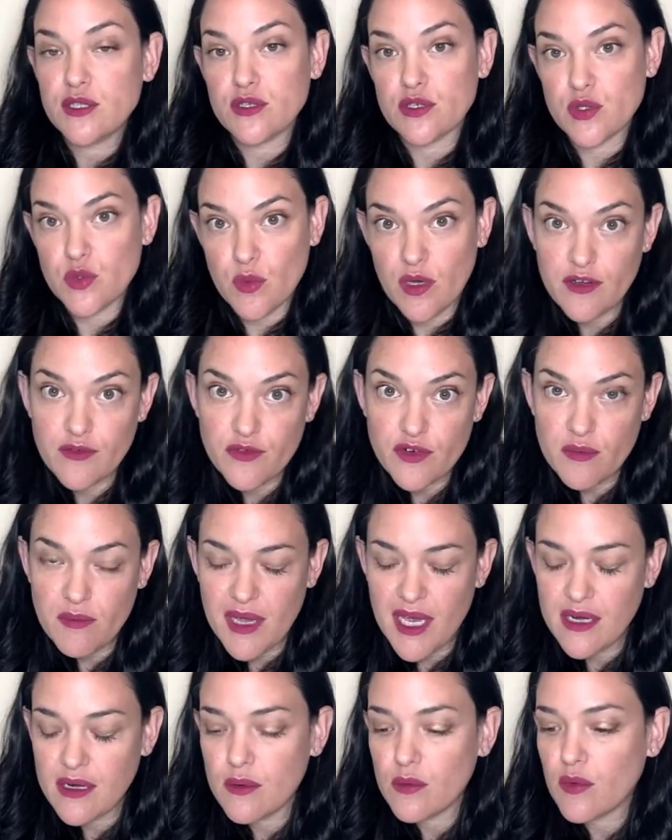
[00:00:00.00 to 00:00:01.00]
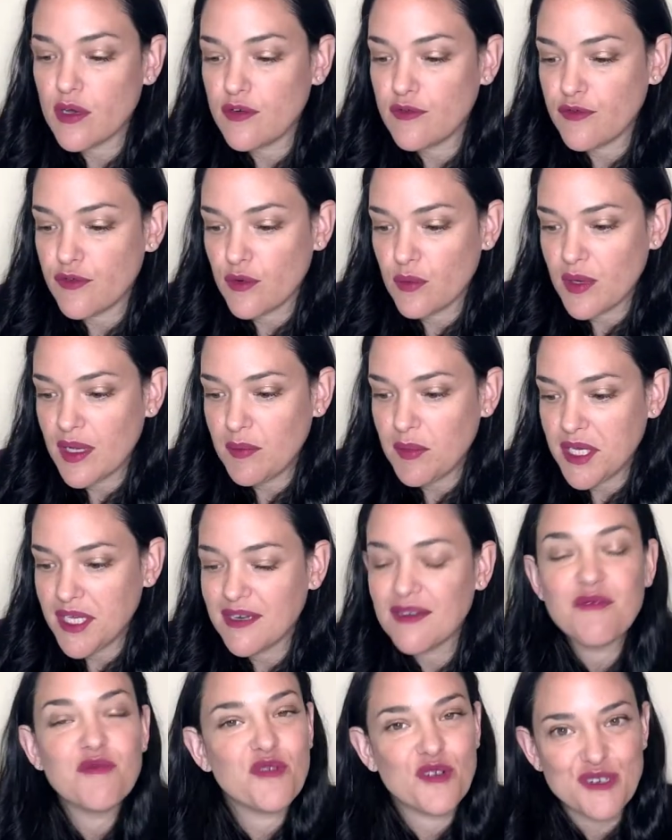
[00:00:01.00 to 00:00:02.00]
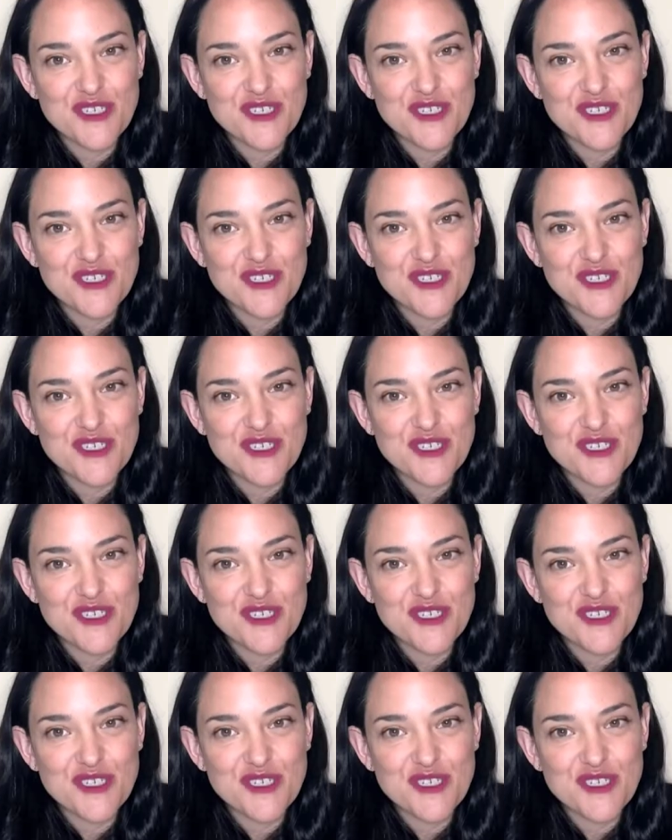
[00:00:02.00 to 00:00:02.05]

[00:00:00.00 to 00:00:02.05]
There's one for men and one for women.